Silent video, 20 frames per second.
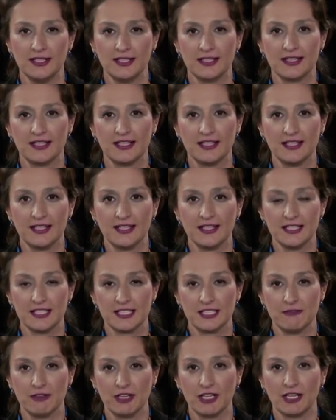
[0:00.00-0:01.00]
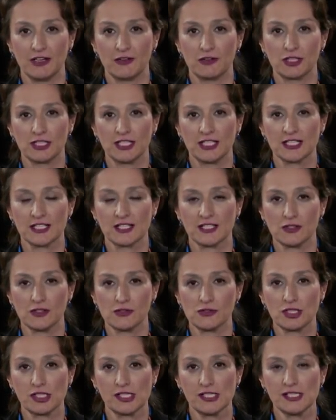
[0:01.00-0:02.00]
the severe aortic
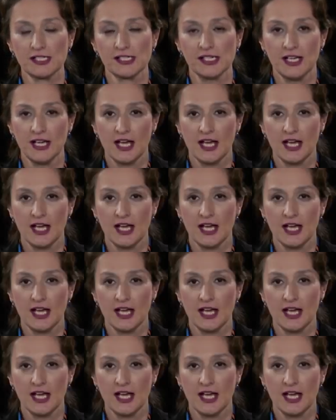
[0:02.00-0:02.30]
stenosis,